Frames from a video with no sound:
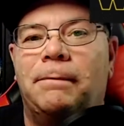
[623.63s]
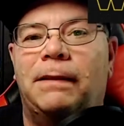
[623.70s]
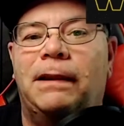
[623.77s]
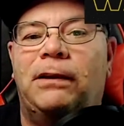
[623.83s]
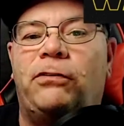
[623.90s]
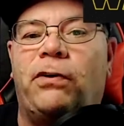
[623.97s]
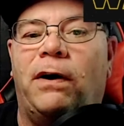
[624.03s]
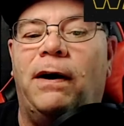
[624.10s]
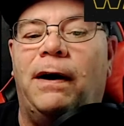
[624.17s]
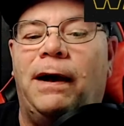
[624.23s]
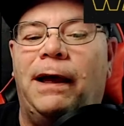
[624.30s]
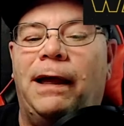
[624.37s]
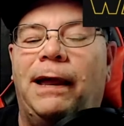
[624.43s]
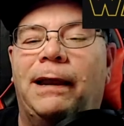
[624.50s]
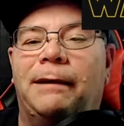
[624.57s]

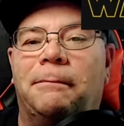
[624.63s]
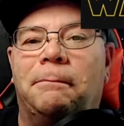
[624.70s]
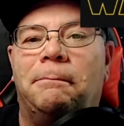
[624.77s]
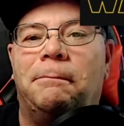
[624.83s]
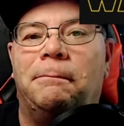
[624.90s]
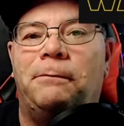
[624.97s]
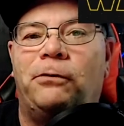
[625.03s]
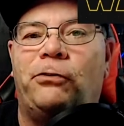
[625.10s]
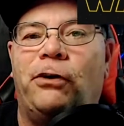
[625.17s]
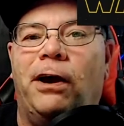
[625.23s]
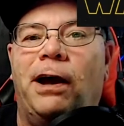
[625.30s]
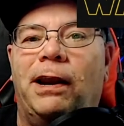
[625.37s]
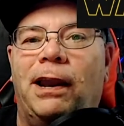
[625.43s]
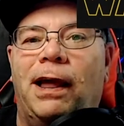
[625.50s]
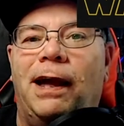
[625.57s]
Tron
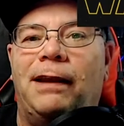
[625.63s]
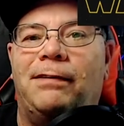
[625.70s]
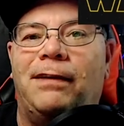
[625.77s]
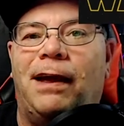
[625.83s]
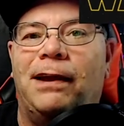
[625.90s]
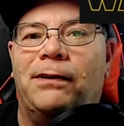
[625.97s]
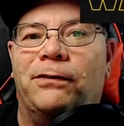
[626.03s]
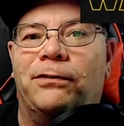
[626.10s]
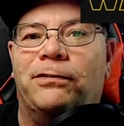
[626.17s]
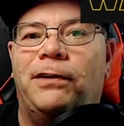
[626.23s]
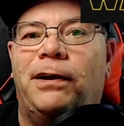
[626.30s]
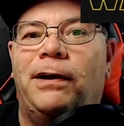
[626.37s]
Light Cycles